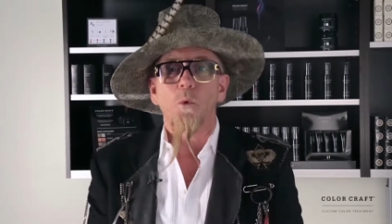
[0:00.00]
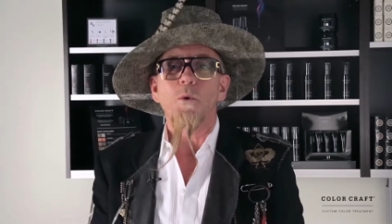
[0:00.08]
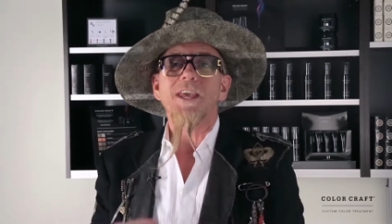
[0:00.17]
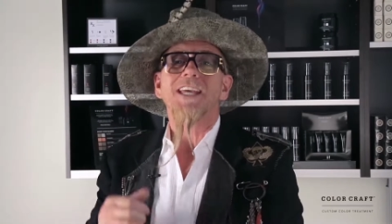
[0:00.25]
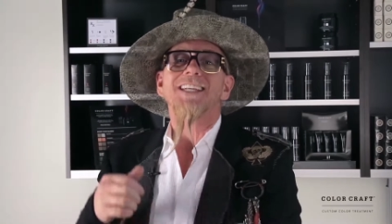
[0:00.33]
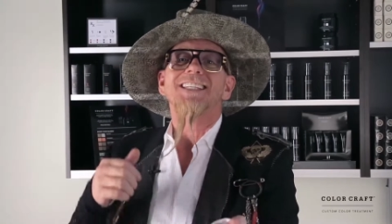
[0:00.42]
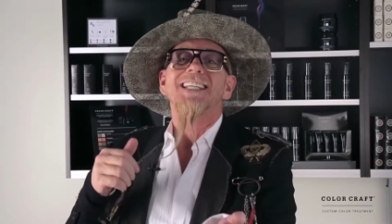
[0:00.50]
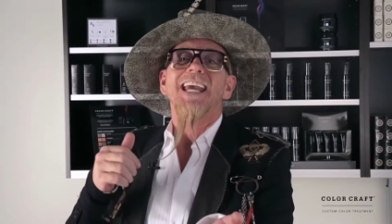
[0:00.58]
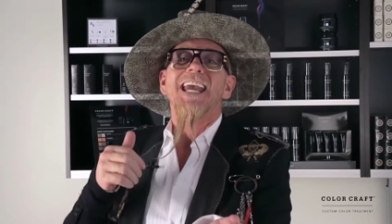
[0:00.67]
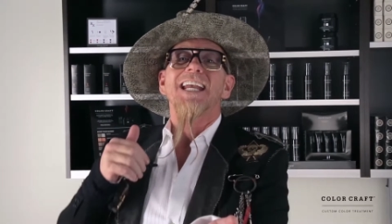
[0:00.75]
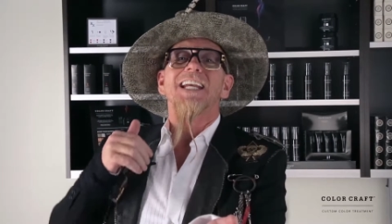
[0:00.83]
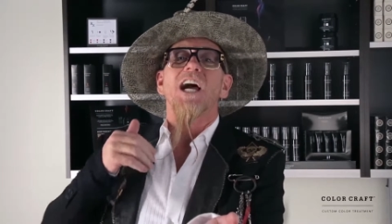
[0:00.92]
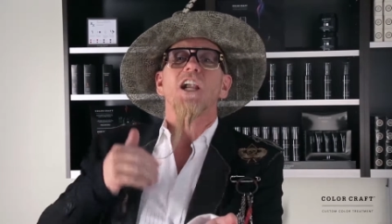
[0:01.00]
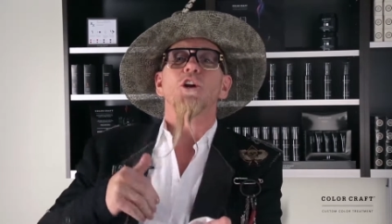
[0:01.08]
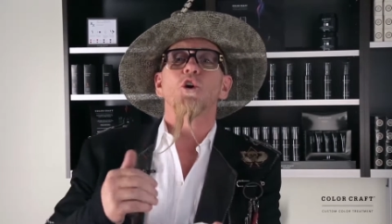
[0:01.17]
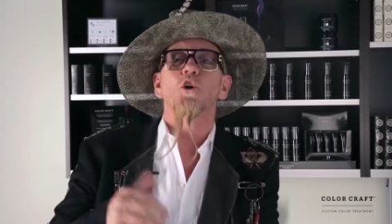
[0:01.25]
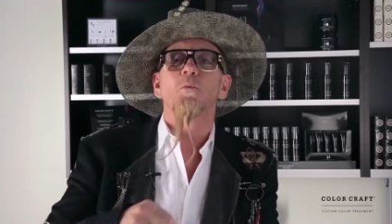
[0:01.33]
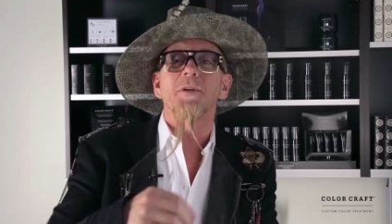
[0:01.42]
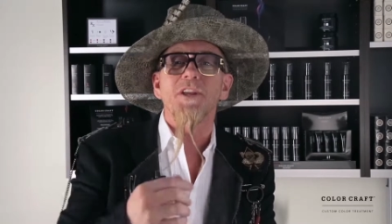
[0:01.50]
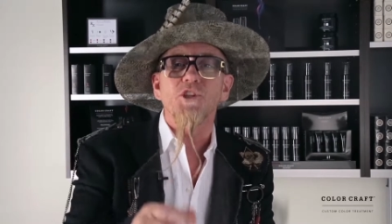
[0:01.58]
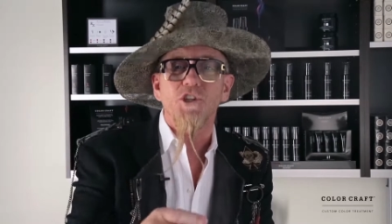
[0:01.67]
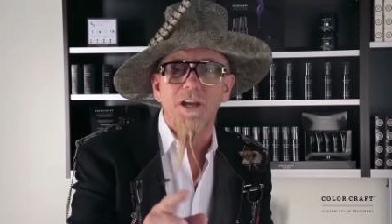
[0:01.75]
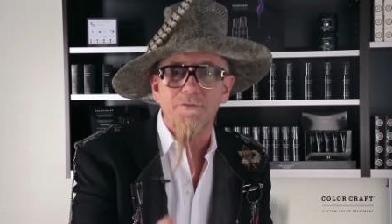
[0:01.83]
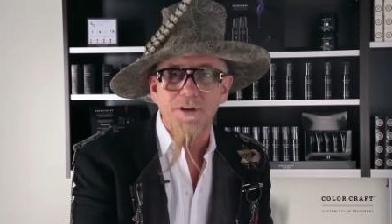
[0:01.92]
We can take colour home with
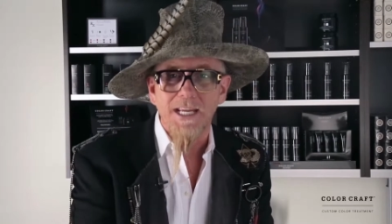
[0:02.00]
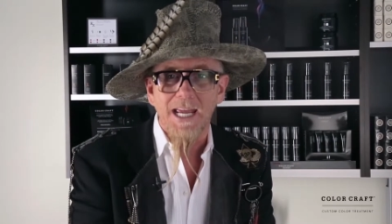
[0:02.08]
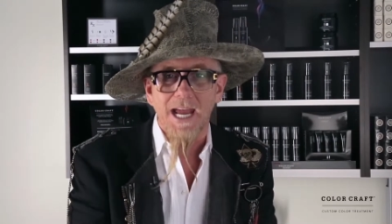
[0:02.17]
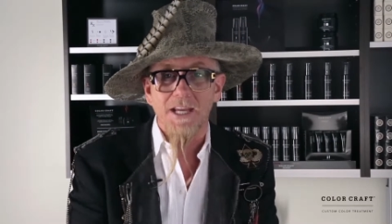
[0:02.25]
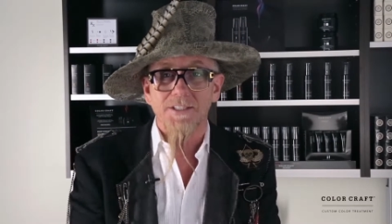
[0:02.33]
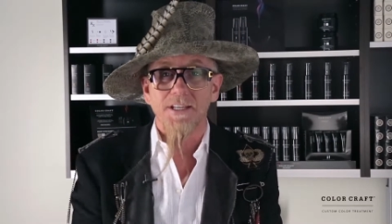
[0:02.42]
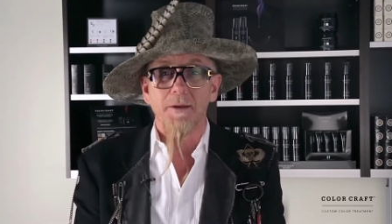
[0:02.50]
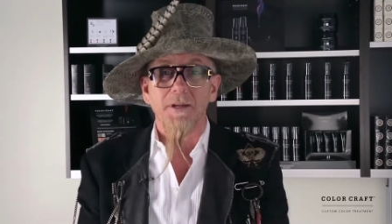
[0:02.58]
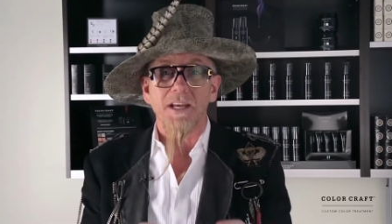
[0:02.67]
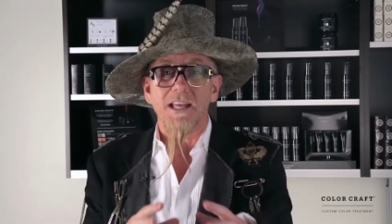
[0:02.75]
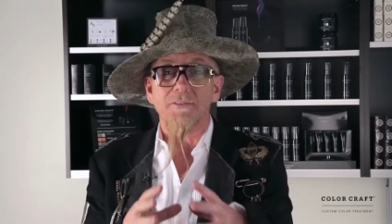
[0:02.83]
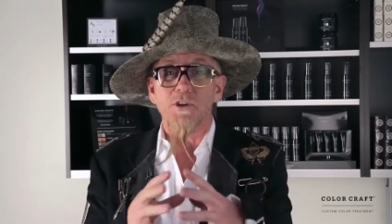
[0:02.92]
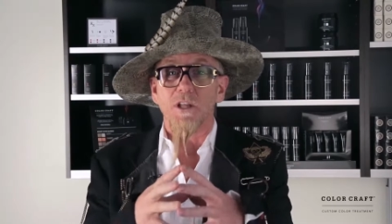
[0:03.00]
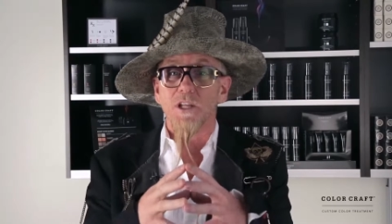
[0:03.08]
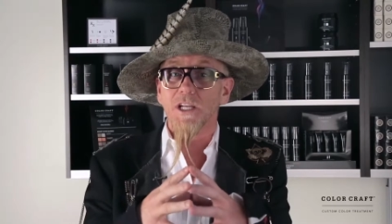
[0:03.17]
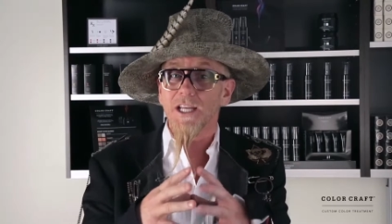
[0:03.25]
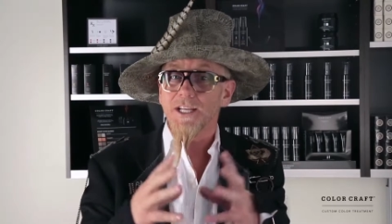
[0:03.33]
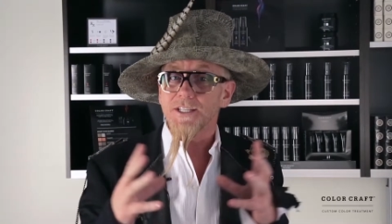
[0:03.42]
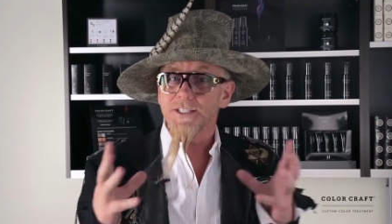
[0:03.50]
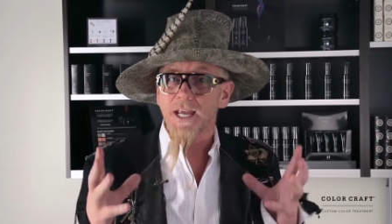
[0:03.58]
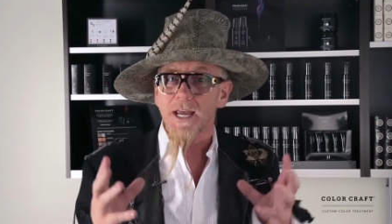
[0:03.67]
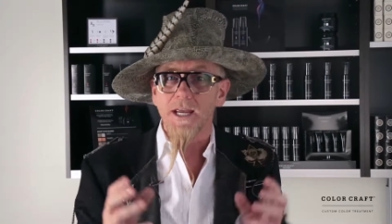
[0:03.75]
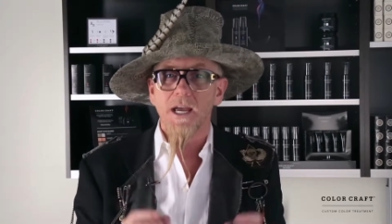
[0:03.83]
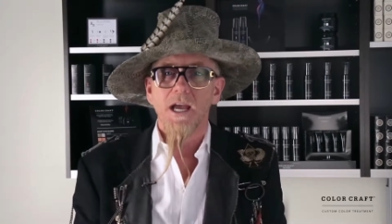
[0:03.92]
each and every guest, and I'm going to give you a little
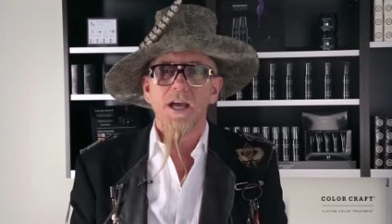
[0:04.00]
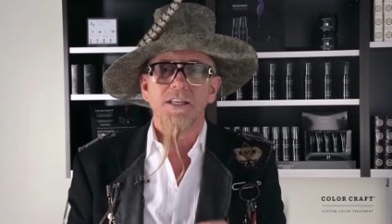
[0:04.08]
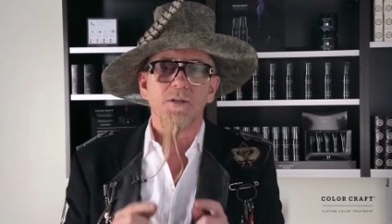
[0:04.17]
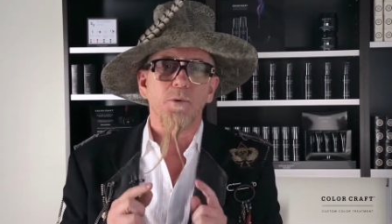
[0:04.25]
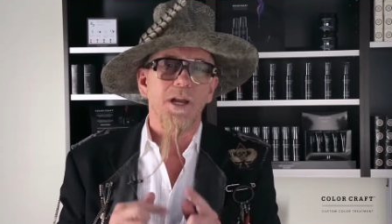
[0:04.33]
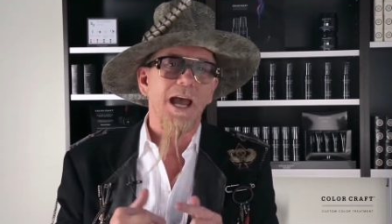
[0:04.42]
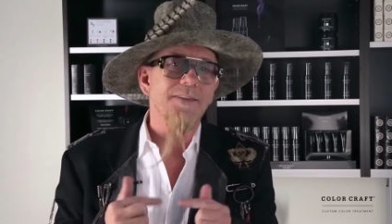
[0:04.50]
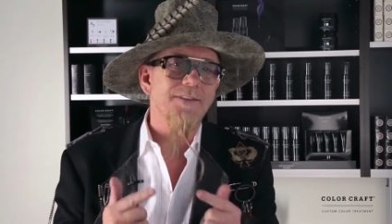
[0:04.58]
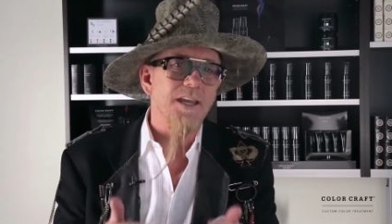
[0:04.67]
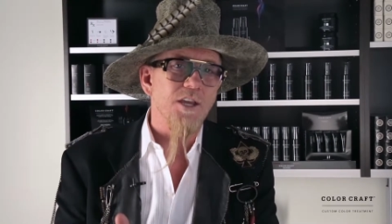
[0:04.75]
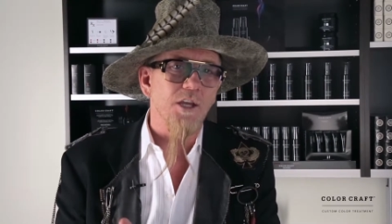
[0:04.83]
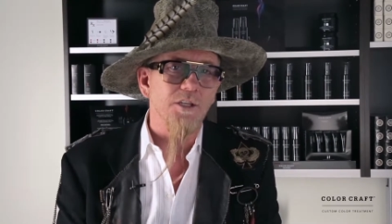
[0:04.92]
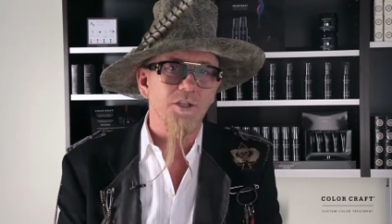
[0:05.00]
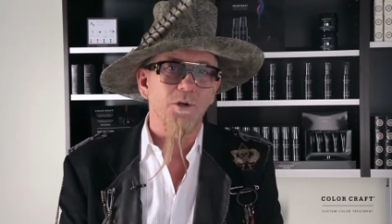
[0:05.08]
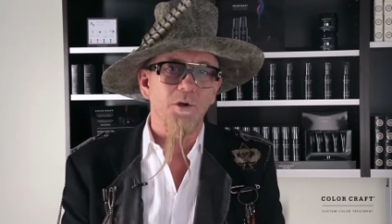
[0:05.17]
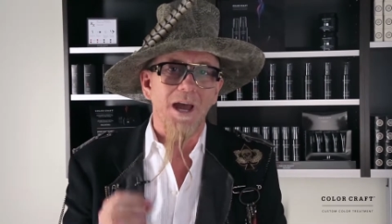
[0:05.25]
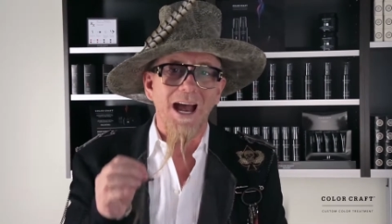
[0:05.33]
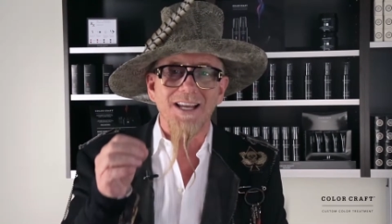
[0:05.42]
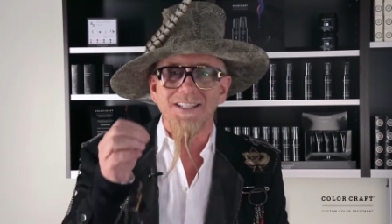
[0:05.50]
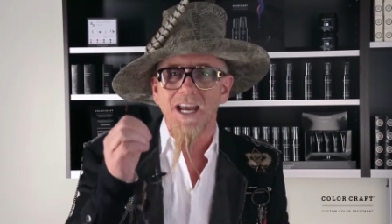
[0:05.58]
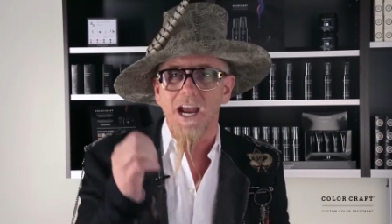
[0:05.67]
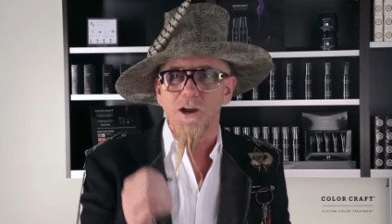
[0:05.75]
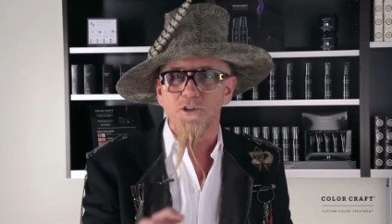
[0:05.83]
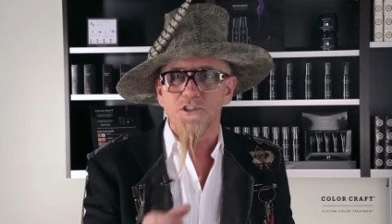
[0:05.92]
insight to what I think you can do as a
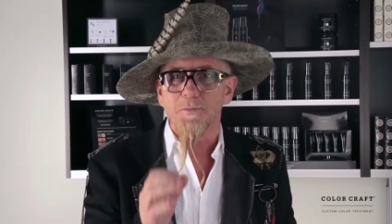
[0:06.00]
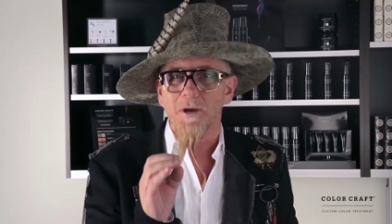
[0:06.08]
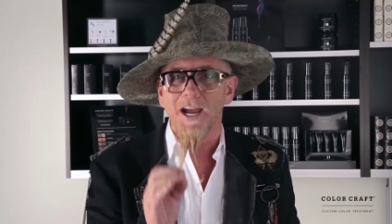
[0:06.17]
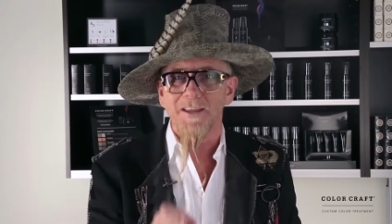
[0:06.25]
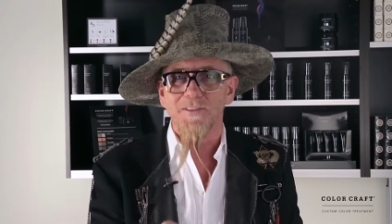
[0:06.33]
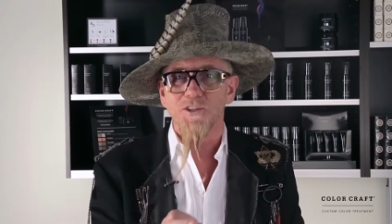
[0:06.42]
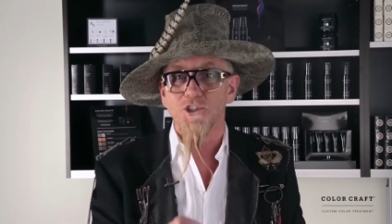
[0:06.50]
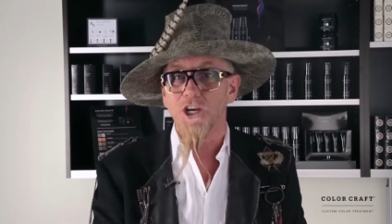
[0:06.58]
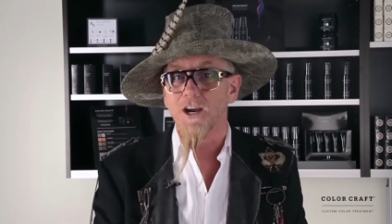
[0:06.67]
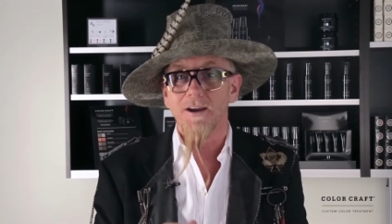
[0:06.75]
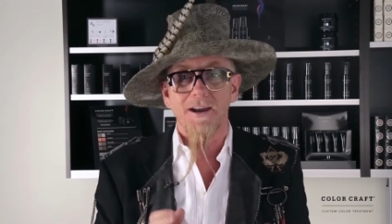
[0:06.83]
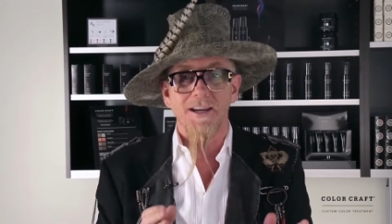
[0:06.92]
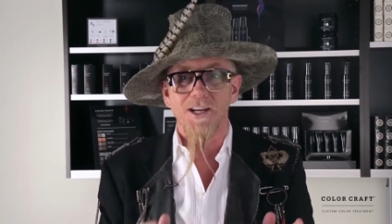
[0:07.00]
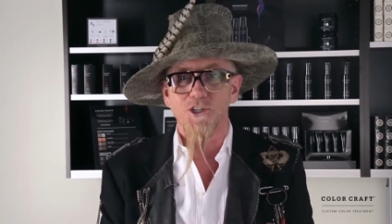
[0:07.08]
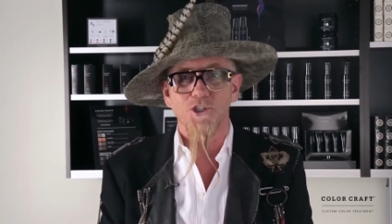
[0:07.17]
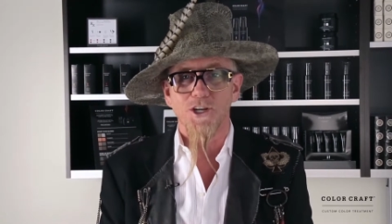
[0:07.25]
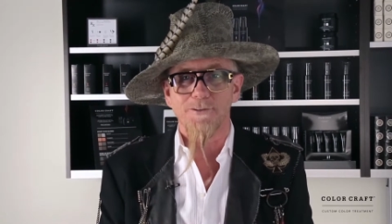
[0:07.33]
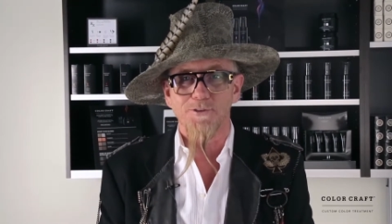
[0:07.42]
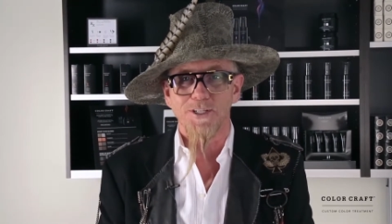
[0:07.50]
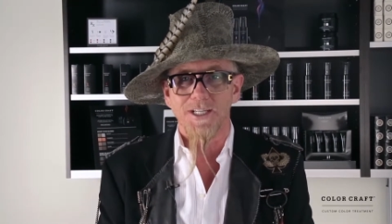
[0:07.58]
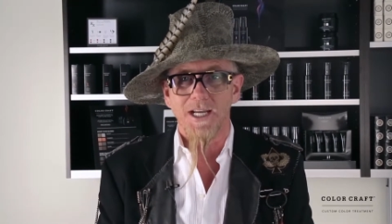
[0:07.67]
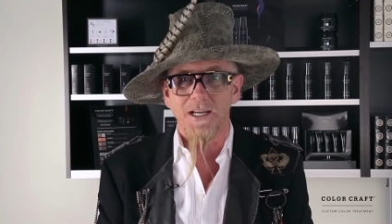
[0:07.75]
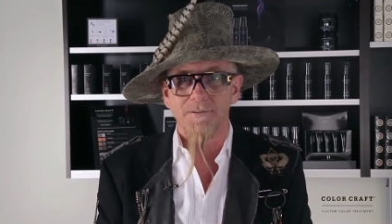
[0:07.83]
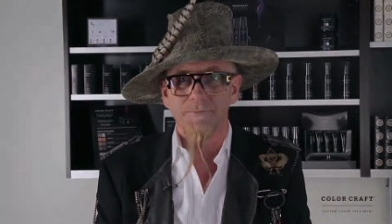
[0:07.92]
hairdresser behind the chair each and every
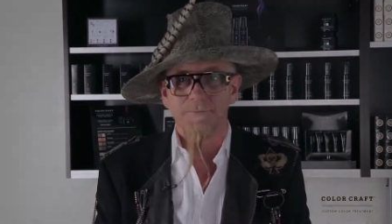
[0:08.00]
day.